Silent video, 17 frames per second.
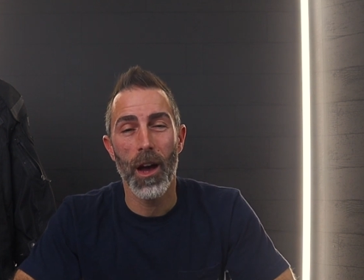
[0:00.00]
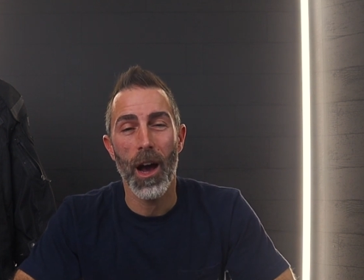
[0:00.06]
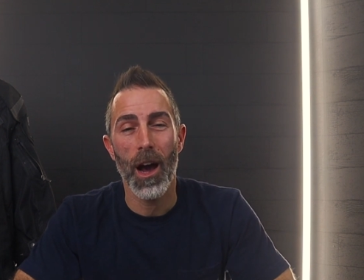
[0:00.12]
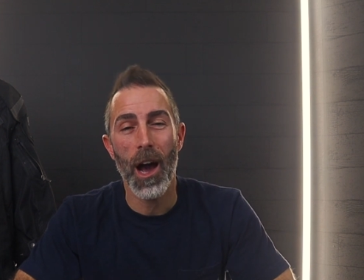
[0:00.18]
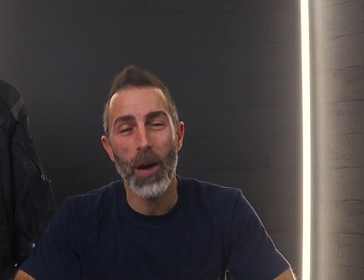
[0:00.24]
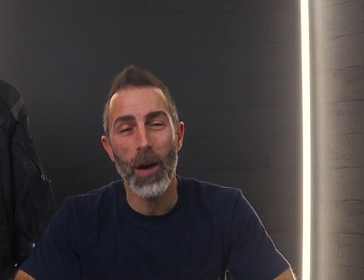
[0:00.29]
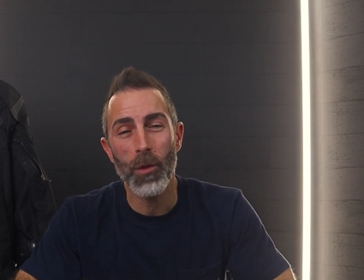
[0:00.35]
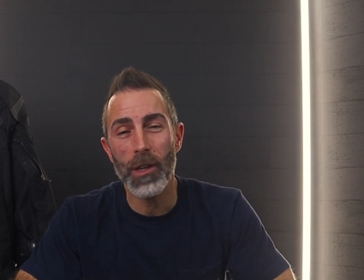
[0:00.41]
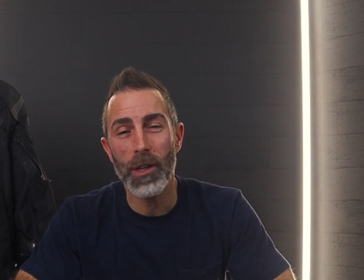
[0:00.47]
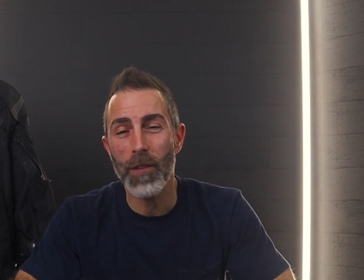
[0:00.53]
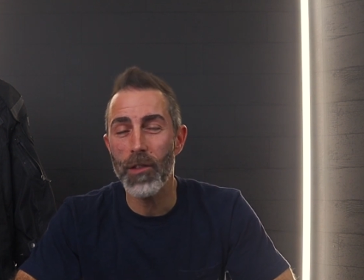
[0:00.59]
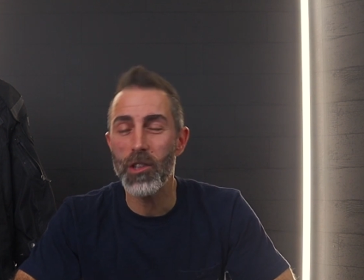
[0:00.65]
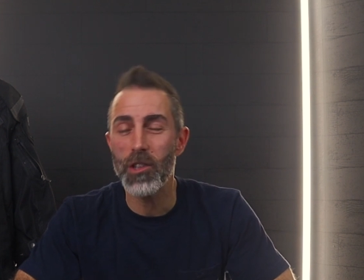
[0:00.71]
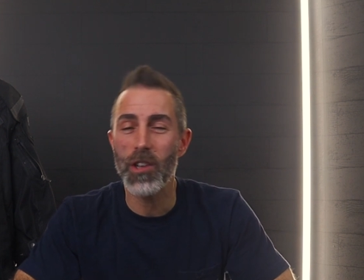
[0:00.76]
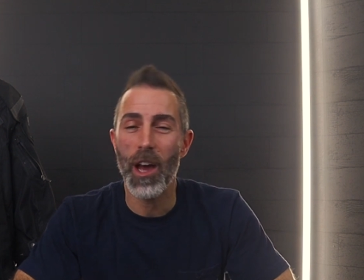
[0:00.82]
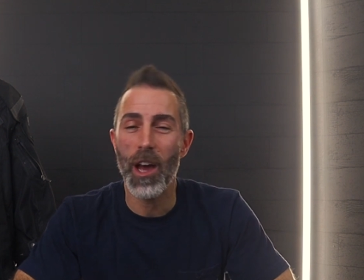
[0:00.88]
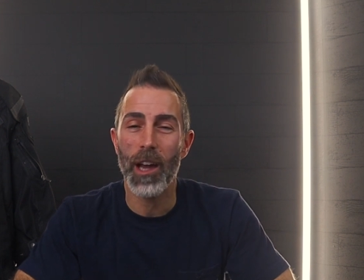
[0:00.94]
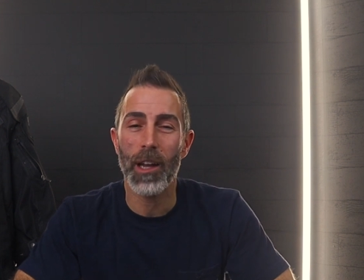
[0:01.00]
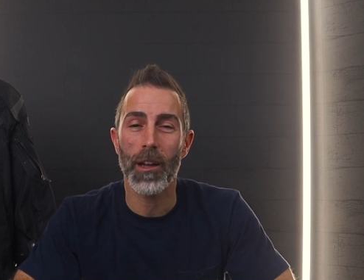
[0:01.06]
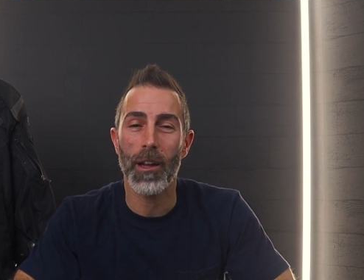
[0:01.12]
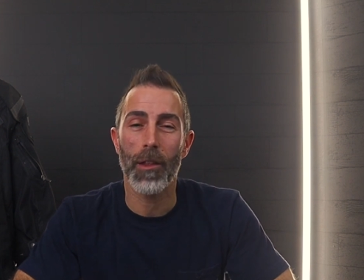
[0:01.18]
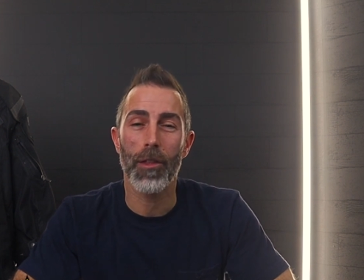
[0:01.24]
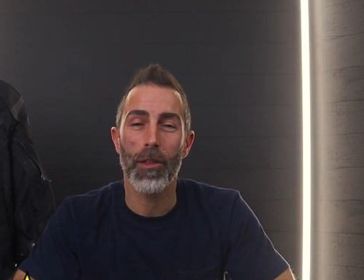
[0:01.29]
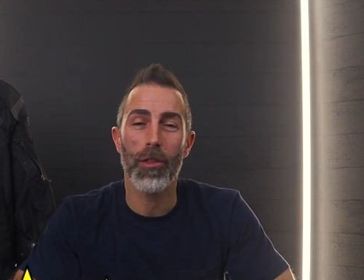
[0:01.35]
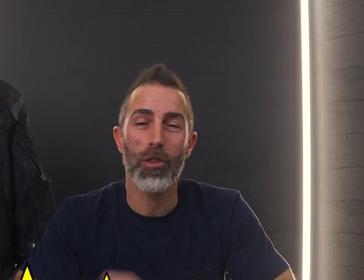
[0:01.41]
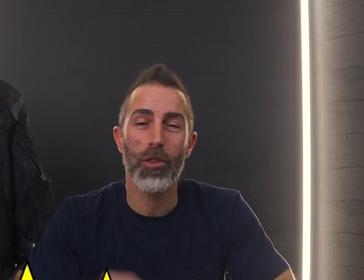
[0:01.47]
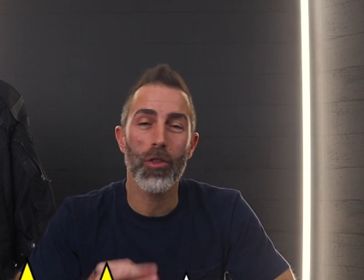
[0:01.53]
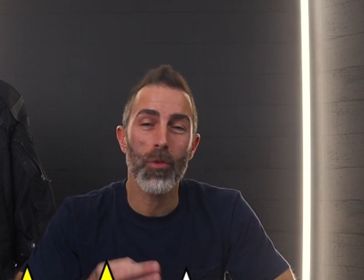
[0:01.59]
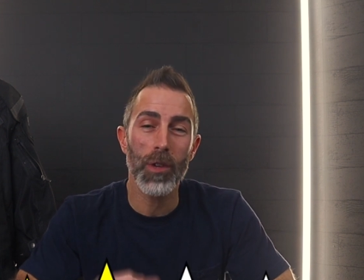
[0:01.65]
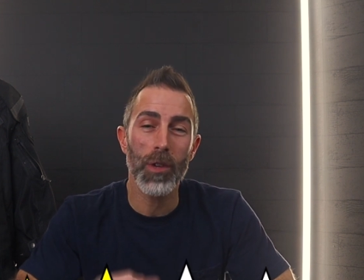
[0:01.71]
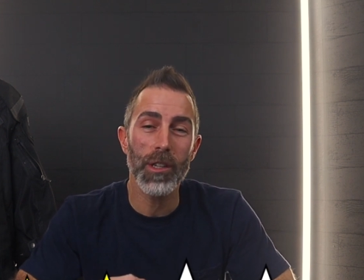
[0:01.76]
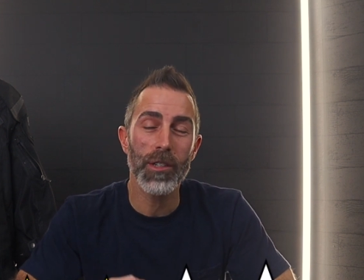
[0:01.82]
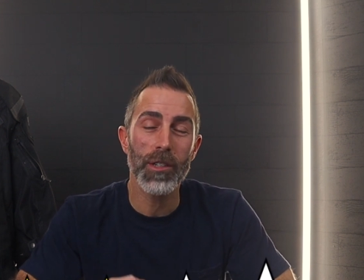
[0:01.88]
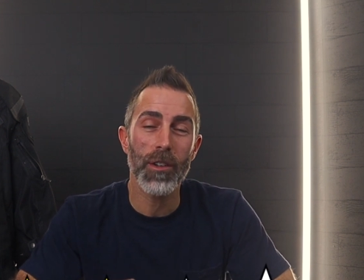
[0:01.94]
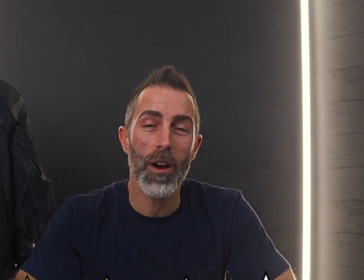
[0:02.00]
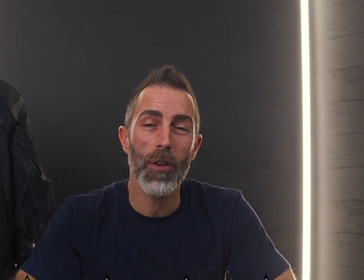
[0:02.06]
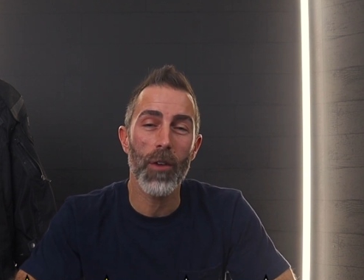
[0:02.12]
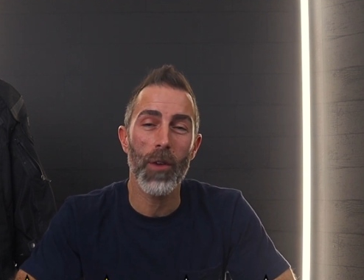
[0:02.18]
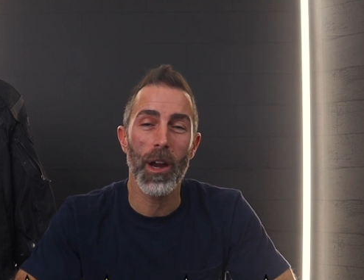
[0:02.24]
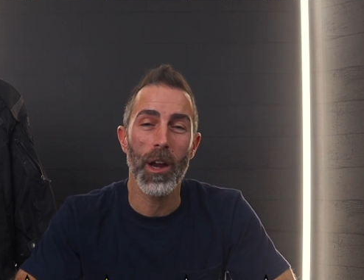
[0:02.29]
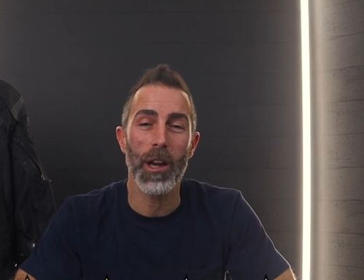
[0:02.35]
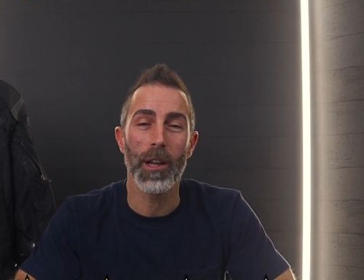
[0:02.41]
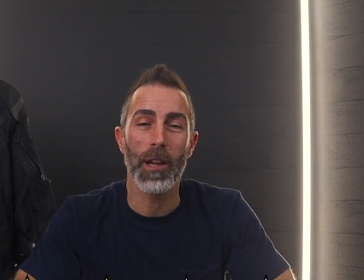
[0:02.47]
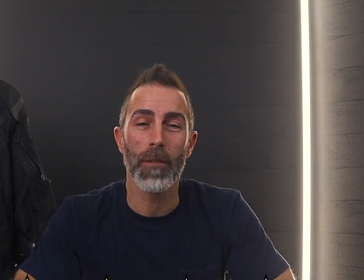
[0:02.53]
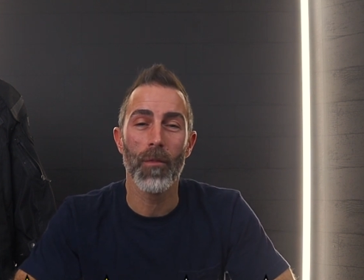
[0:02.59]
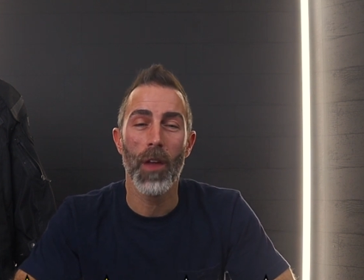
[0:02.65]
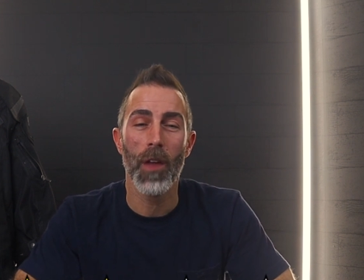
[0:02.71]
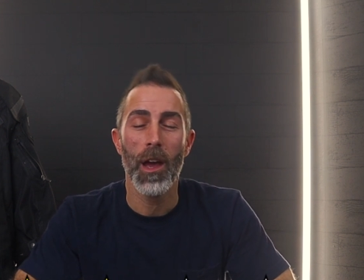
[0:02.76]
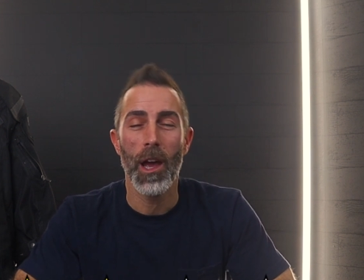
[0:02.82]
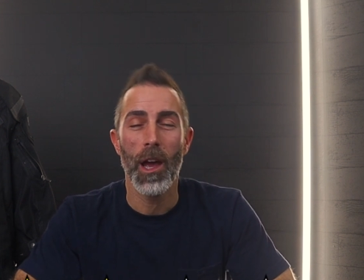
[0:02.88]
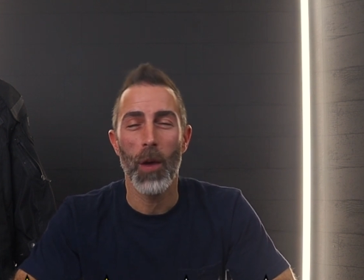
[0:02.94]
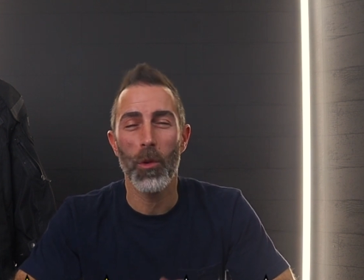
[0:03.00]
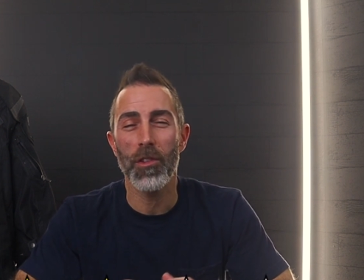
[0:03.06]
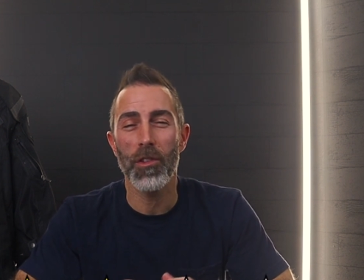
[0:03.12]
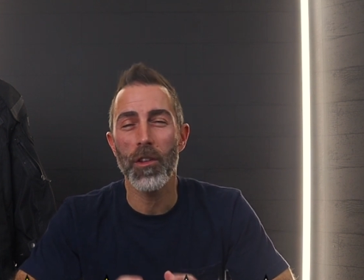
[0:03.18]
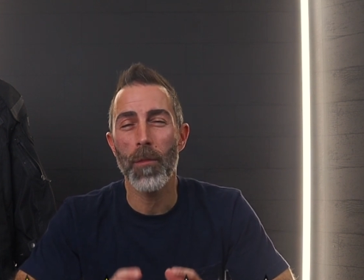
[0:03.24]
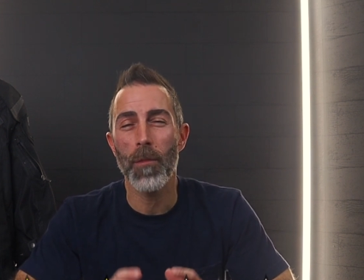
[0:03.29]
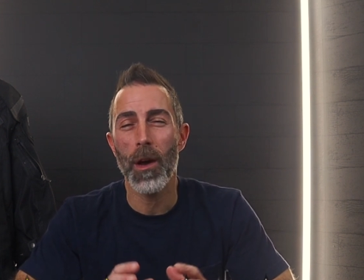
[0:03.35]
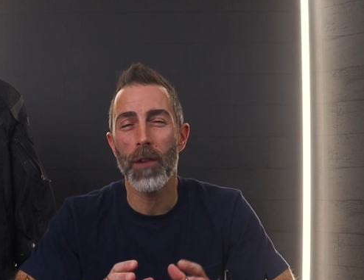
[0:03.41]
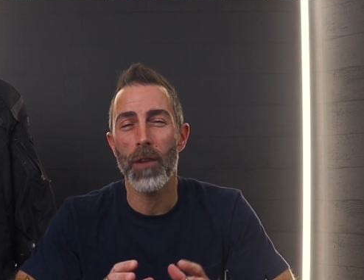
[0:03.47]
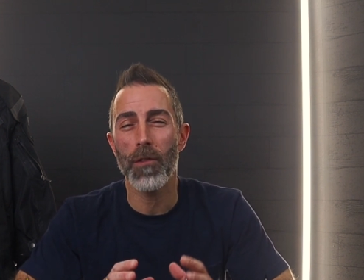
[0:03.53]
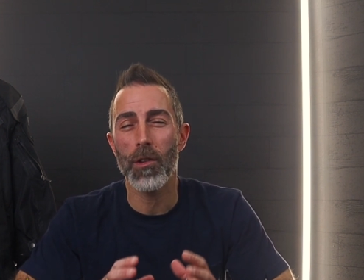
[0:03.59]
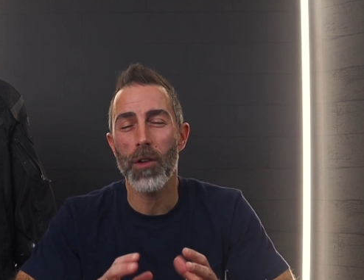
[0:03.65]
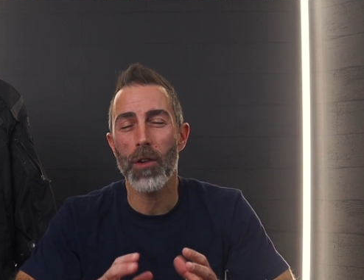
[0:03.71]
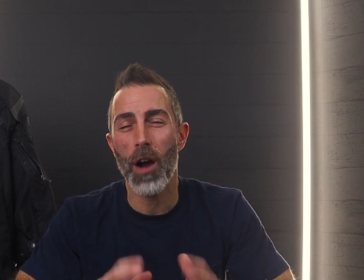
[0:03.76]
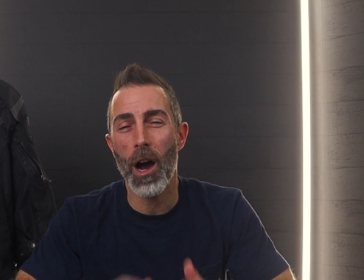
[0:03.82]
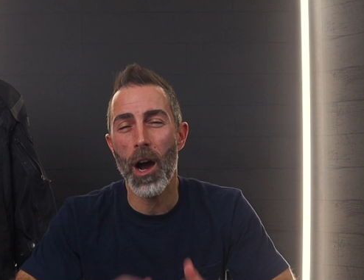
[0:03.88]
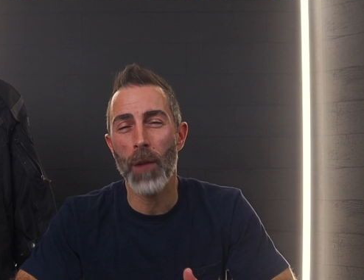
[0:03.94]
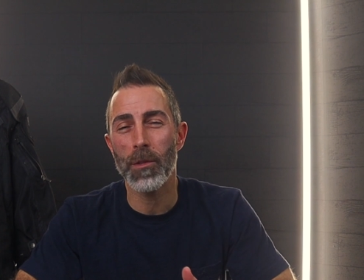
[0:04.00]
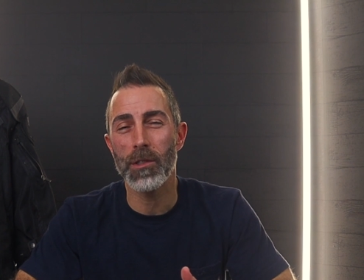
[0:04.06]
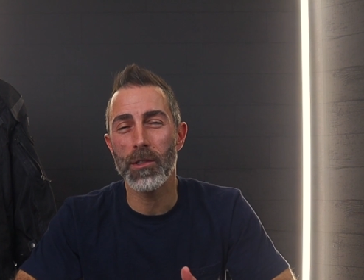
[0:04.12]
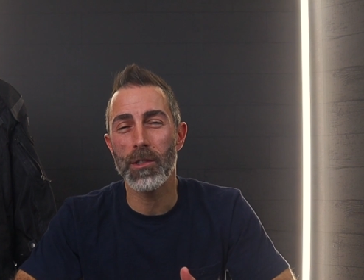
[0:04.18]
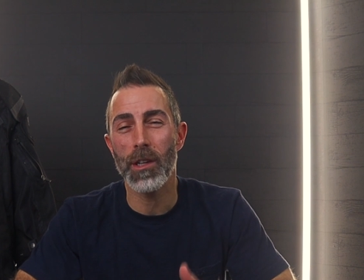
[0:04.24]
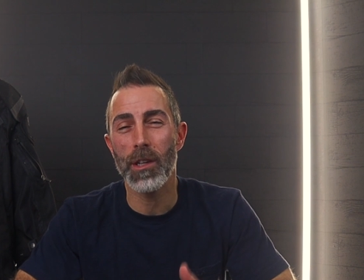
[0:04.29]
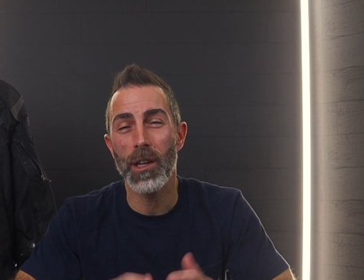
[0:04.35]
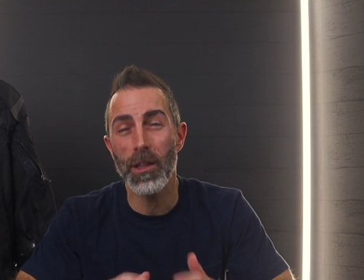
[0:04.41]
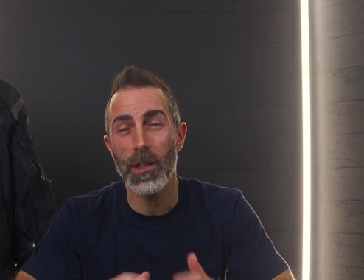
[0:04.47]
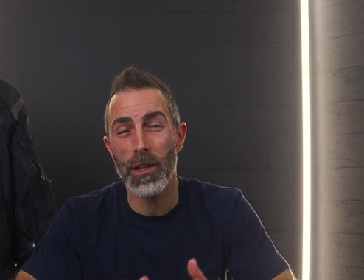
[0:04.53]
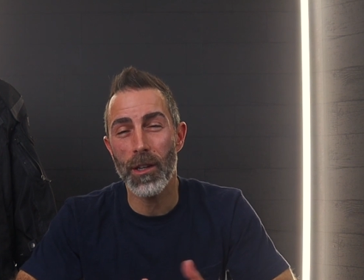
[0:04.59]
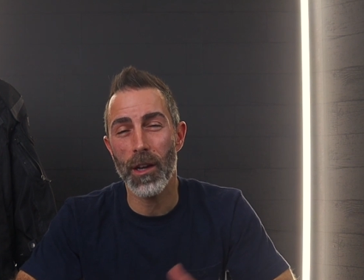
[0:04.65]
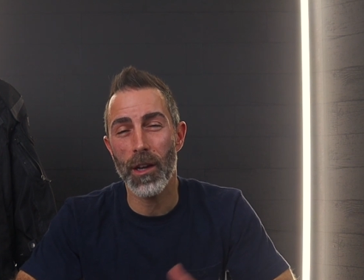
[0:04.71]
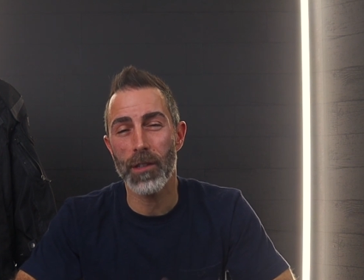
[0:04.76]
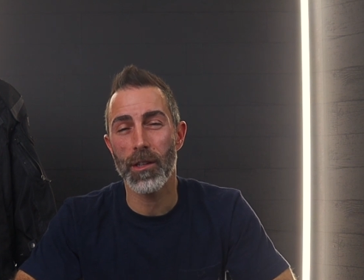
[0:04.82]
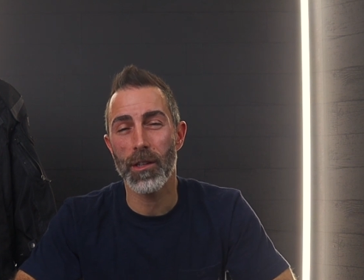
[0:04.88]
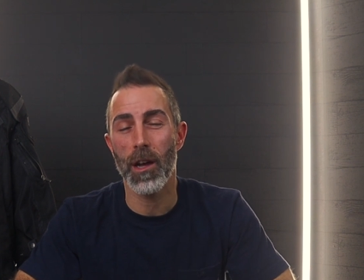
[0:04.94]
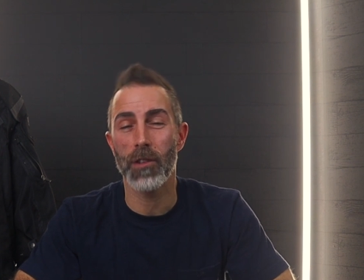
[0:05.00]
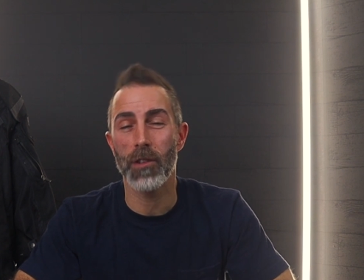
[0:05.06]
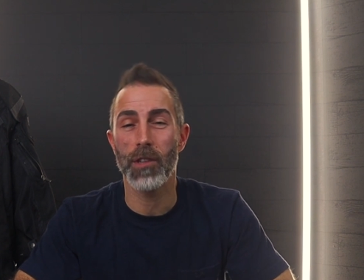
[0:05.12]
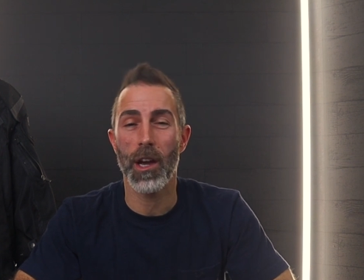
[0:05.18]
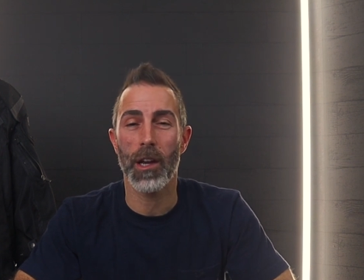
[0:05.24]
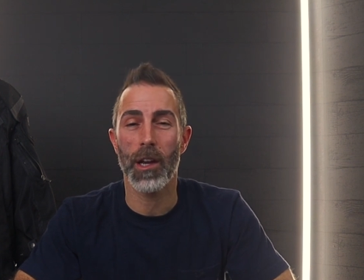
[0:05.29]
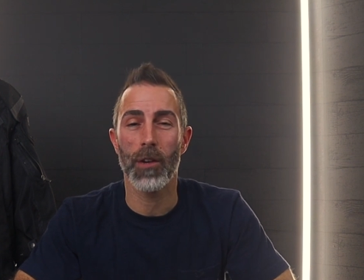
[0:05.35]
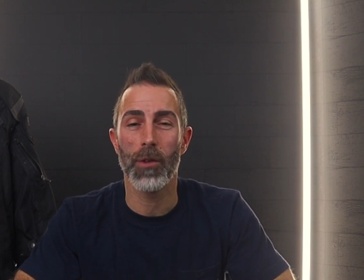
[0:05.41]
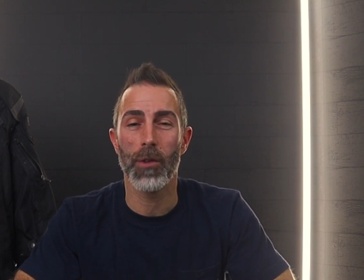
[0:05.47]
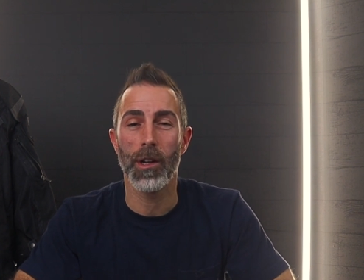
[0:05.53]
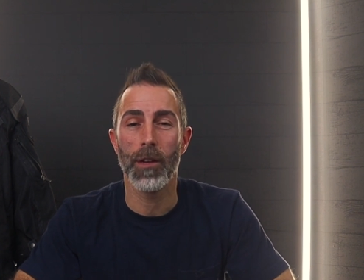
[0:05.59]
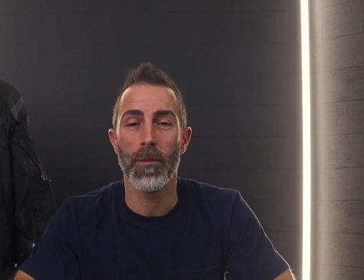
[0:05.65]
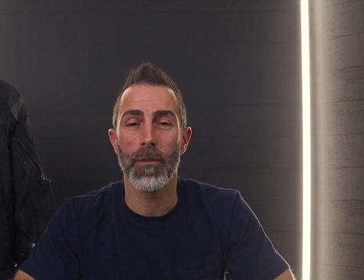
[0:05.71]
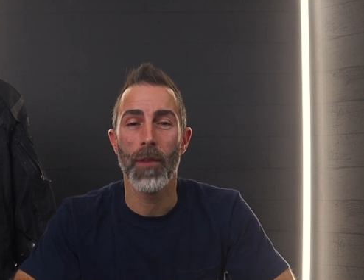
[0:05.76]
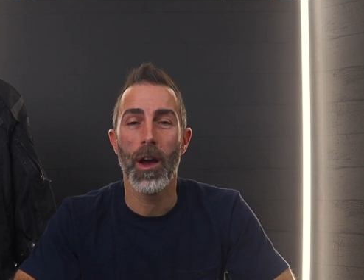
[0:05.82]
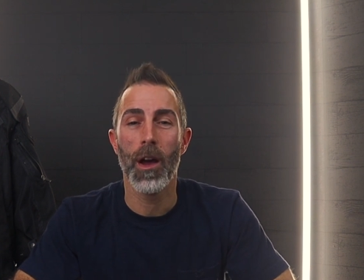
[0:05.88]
I would give the jacket a 3-star rating, and with the amount of other options in the textile jacket arena,